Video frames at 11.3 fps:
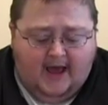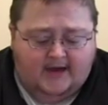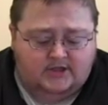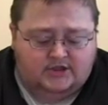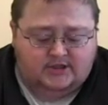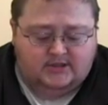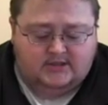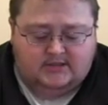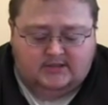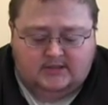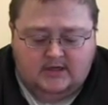
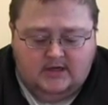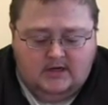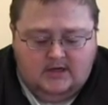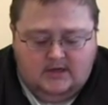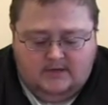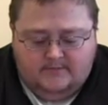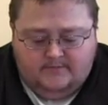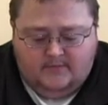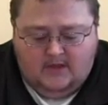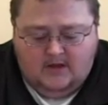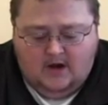packages.
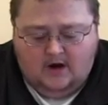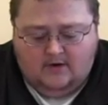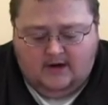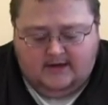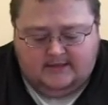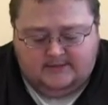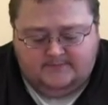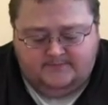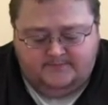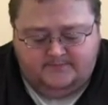Alright.